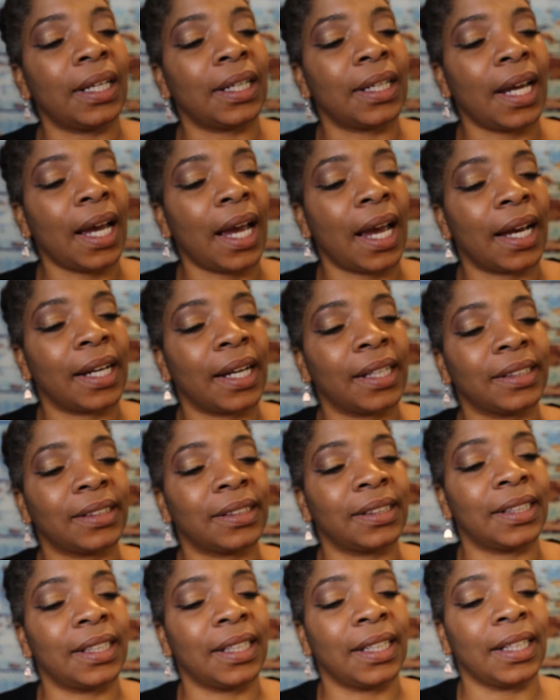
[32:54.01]
It
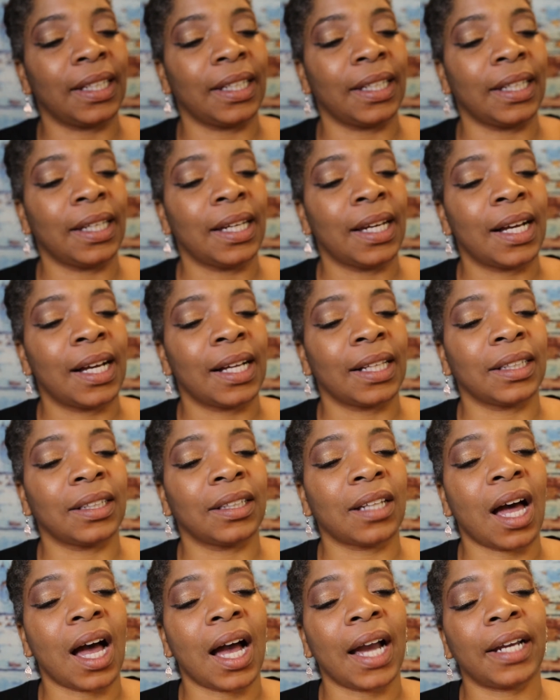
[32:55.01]
has the
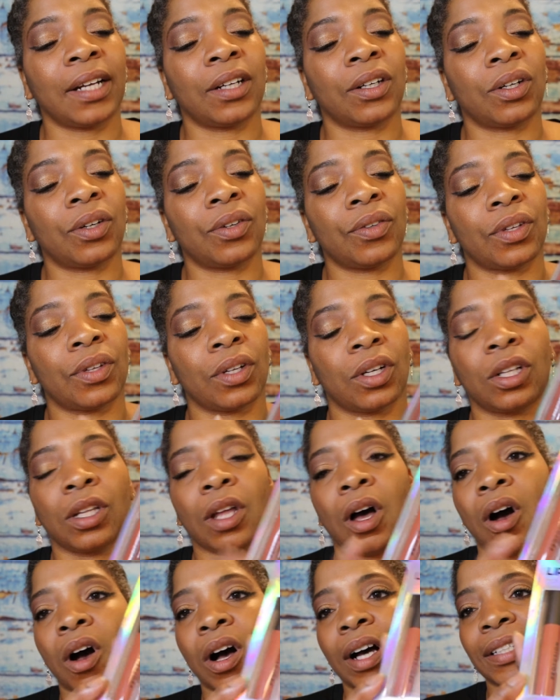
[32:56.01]
liner, the
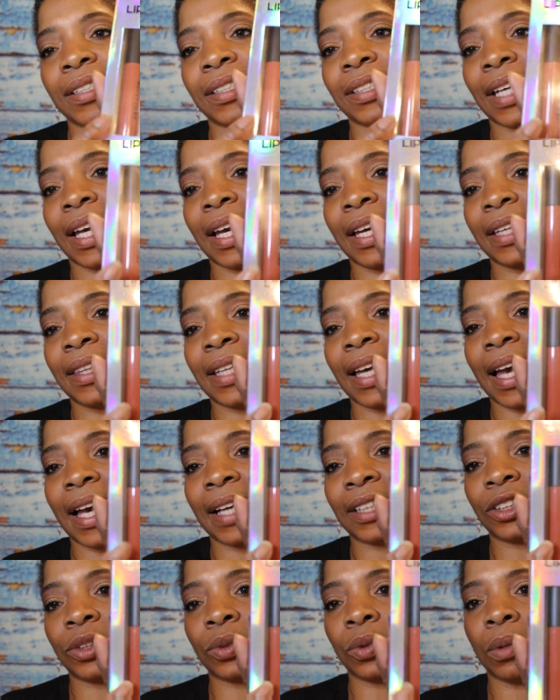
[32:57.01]
gloss, and the
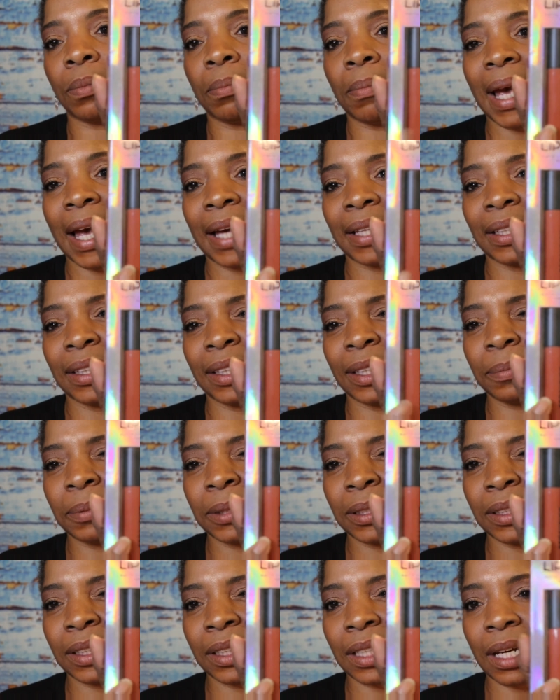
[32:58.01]
actual matte
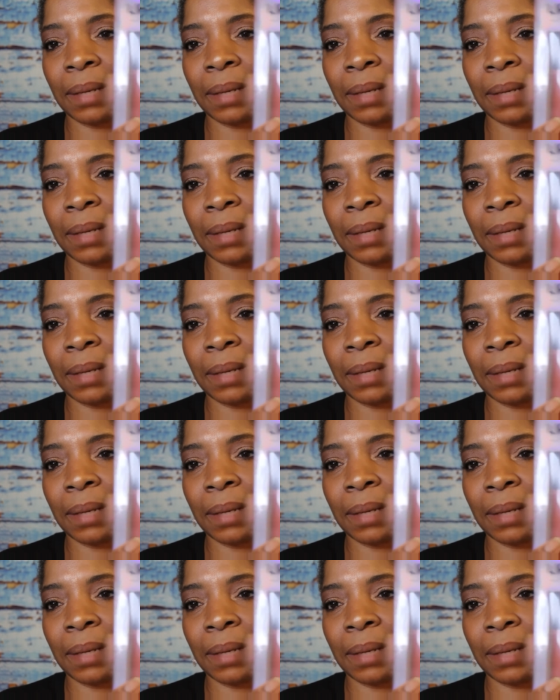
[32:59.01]
lipstick,